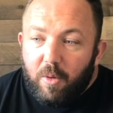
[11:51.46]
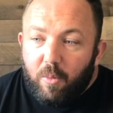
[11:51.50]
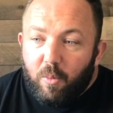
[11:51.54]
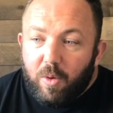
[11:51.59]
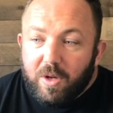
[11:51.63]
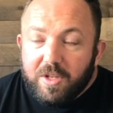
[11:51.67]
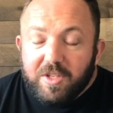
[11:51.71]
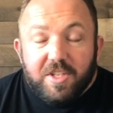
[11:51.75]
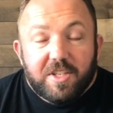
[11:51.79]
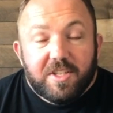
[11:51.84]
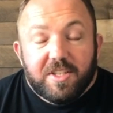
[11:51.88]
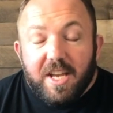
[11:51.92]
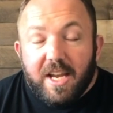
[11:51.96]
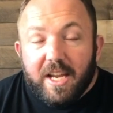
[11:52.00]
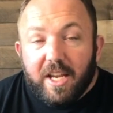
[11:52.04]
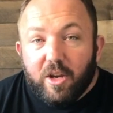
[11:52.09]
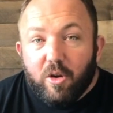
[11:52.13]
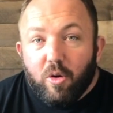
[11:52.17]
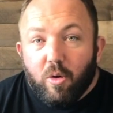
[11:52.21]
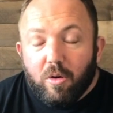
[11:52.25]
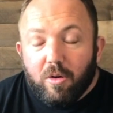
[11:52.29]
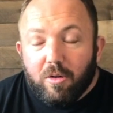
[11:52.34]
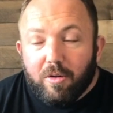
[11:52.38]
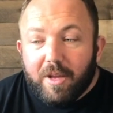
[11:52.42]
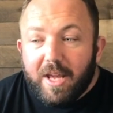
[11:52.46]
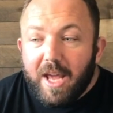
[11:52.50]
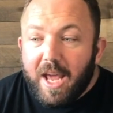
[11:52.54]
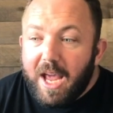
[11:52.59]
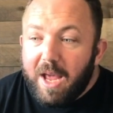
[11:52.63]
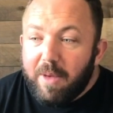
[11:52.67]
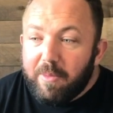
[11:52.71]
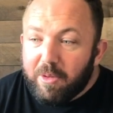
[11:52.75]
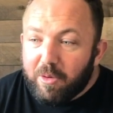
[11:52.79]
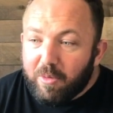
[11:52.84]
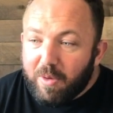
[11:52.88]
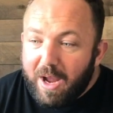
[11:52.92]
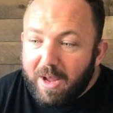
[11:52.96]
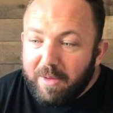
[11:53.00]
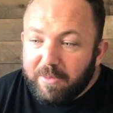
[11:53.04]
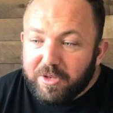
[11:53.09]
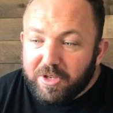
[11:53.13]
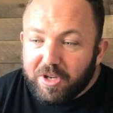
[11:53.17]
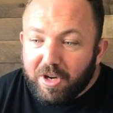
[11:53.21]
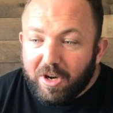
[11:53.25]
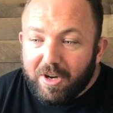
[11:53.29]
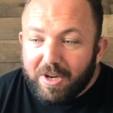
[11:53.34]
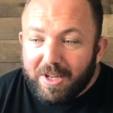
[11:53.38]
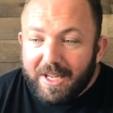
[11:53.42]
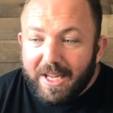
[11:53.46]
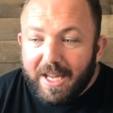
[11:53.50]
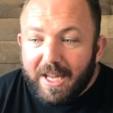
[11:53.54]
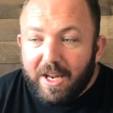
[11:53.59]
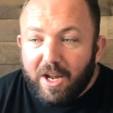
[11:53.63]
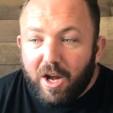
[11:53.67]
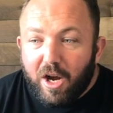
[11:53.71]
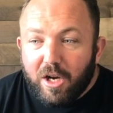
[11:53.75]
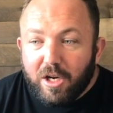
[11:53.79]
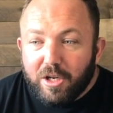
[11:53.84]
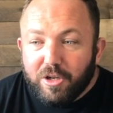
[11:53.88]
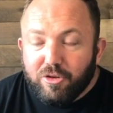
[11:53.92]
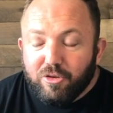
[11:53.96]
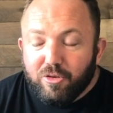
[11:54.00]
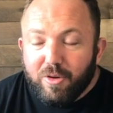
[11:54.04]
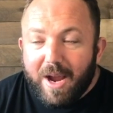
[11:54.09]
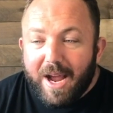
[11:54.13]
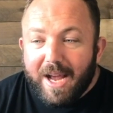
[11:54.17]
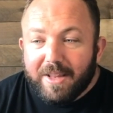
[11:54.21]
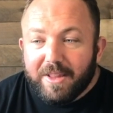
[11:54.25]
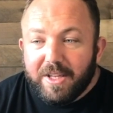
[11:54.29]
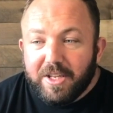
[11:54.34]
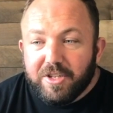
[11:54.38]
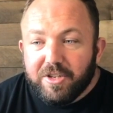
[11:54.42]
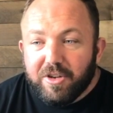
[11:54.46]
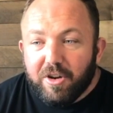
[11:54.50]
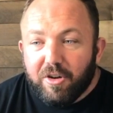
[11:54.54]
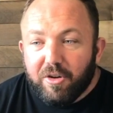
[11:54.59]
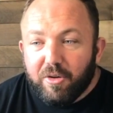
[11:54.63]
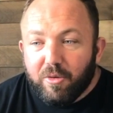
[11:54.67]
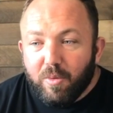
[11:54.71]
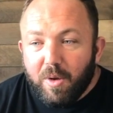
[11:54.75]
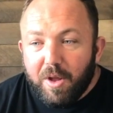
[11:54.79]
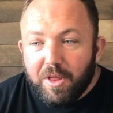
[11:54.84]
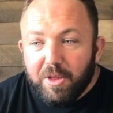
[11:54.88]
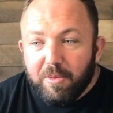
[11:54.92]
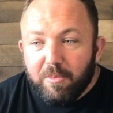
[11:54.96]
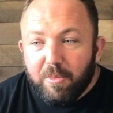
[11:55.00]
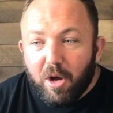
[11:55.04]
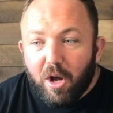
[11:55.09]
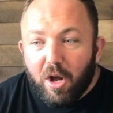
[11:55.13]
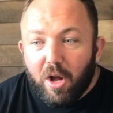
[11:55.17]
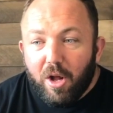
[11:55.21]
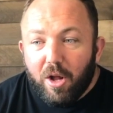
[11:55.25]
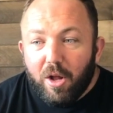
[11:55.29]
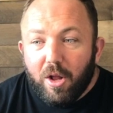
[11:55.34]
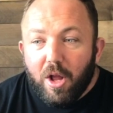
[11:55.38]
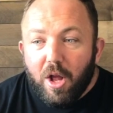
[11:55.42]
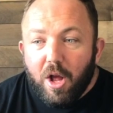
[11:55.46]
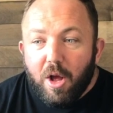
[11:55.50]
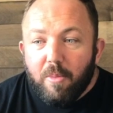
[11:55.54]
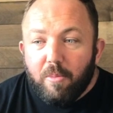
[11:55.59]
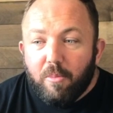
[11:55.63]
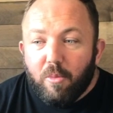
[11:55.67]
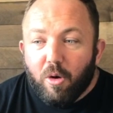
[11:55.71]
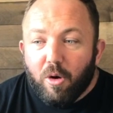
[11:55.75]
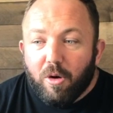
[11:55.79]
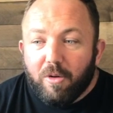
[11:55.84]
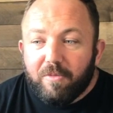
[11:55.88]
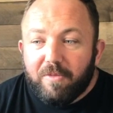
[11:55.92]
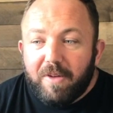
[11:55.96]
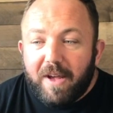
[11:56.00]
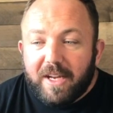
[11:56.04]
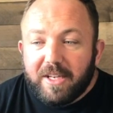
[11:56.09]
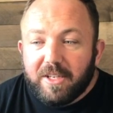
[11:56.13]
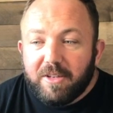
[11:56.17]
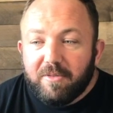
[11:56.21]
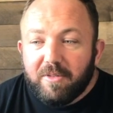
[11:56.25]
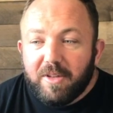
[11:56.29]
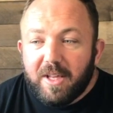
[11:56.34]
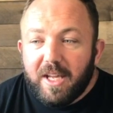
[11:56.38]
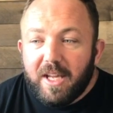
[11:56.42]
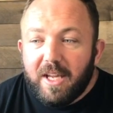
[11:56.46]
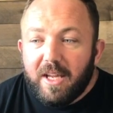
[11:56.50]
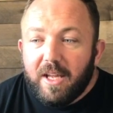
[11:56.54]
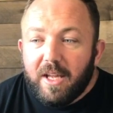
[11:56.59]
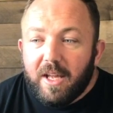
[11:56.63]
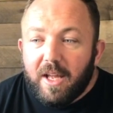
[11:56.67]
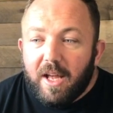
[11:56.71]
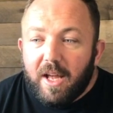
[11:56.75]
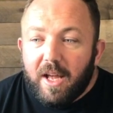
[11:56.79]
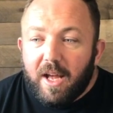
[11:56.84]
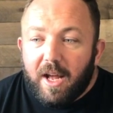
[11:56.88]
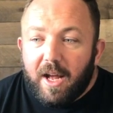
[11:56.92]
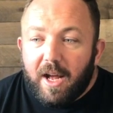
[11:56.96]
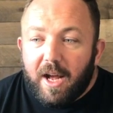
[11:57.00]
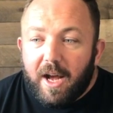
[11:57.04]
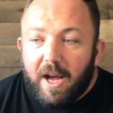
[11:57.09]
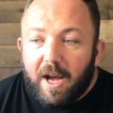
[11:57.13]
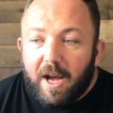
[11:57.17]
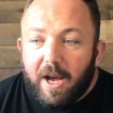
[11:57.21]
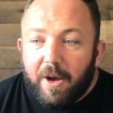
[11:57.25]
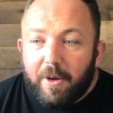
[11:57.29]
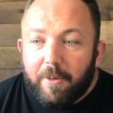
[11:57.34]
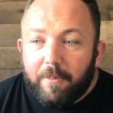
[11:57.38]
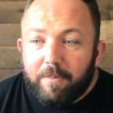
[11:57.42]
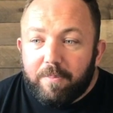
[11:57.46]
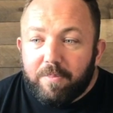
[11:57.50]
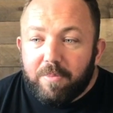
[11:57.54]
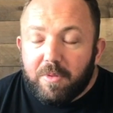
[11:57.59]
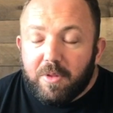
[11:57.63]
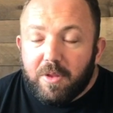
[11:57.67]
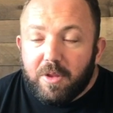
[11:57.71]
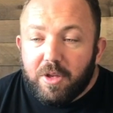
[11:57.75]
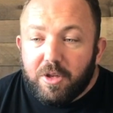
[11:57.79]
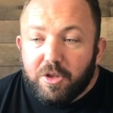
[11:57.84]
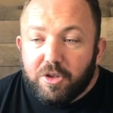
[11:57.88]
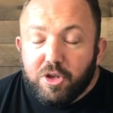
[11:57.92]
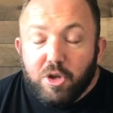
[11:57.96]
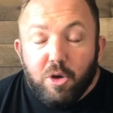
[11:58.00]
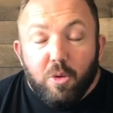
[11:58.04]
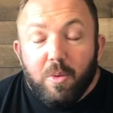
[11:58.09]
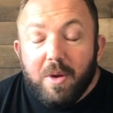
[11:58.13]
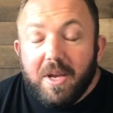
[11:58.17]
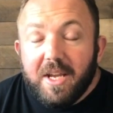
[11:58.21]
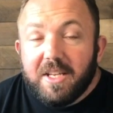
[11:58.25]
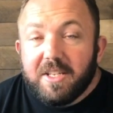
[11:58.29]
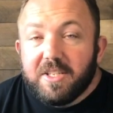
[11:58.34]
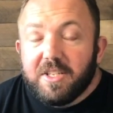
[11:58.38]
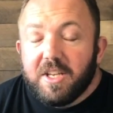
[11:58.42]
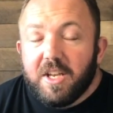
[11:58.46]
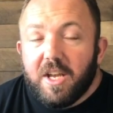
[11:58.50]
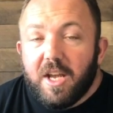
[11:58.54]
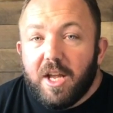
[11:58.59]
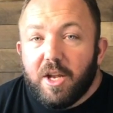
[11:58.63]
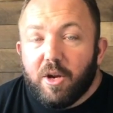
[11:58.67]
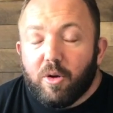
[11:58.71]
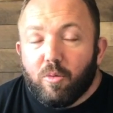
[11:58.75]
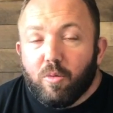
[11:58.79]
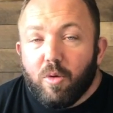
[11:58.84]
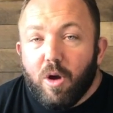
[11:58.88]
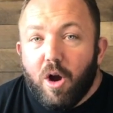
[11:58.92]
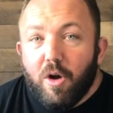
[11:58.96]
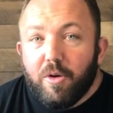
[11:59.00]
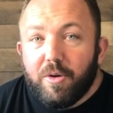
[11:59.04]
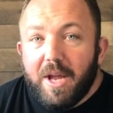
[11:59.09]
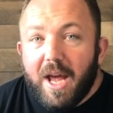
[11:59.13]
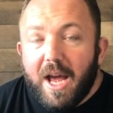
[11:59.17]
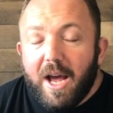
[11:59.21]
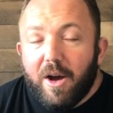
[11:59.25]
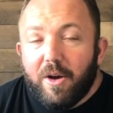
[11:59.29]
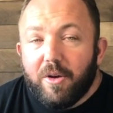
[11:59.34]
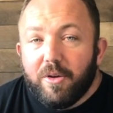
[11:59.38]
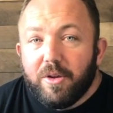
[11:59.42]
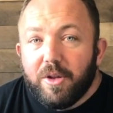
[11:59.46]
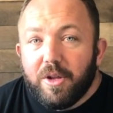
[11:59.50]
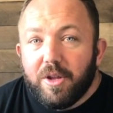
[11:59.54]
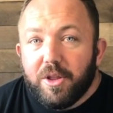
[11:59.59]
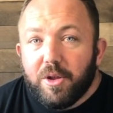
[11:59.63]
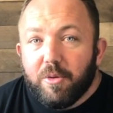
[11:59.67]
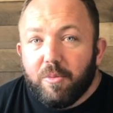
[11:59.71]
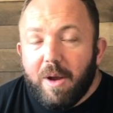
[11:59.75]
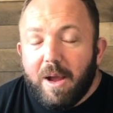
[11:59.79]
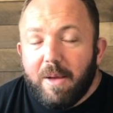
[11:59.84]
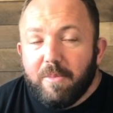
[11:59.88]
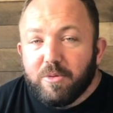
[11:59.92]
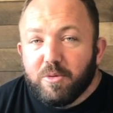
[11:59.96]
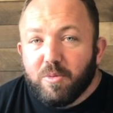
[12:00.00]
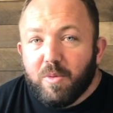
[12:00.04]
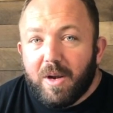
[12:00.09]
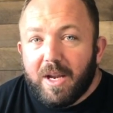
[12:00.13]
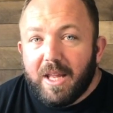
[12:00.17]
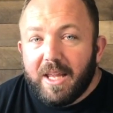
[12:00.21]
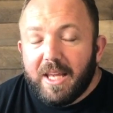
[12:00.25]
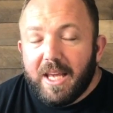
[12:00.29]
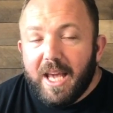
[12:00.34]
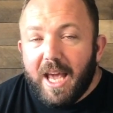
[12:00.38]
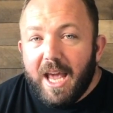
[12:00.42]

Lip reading: Once the second quarter came, the Rams started to get on track. They started to run the ball more effectively. 2 weeks in a row now, the Rams running